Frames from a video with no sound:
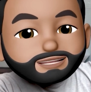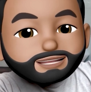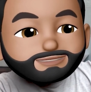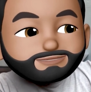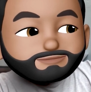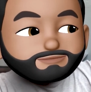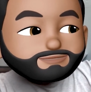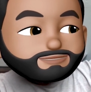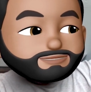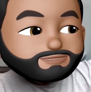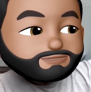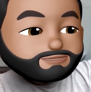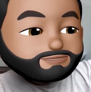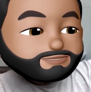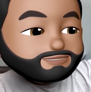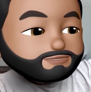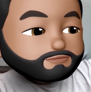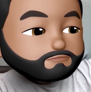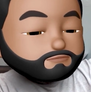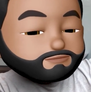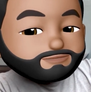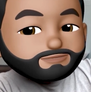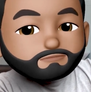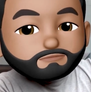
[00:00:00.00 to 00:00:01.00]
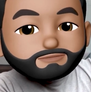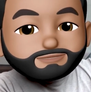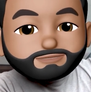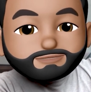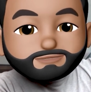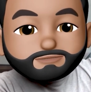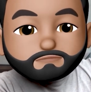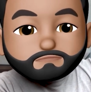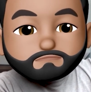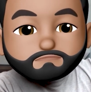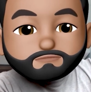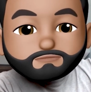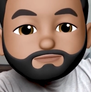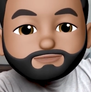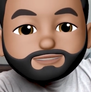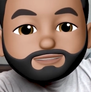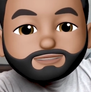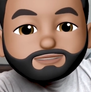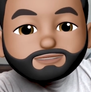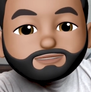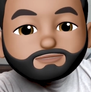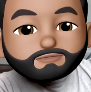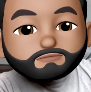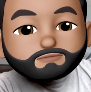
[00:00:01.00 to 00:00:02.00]
As you can see, whenever you don't put
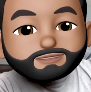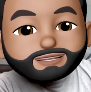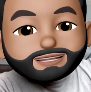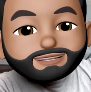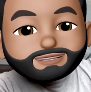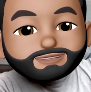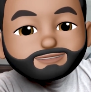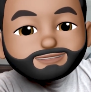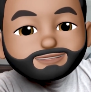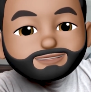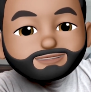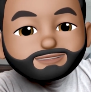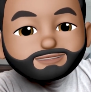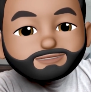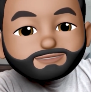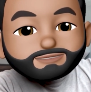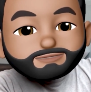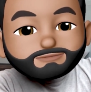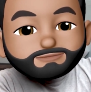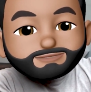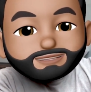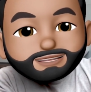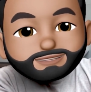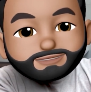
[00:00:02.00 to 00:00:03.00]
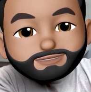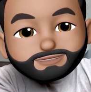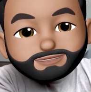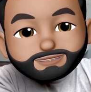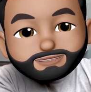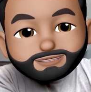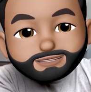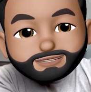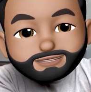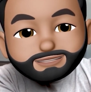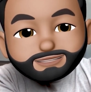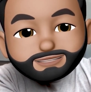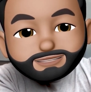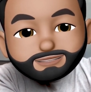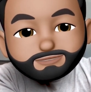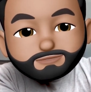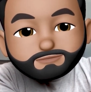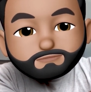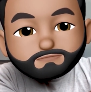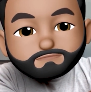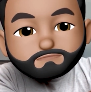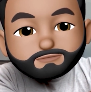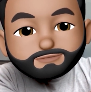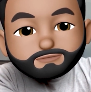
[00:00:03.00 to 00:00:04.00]
it on right and there's like a
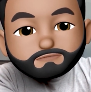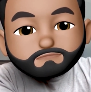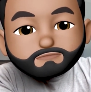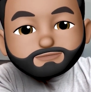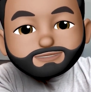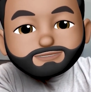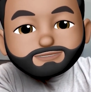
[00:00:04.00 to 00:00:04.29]
little bump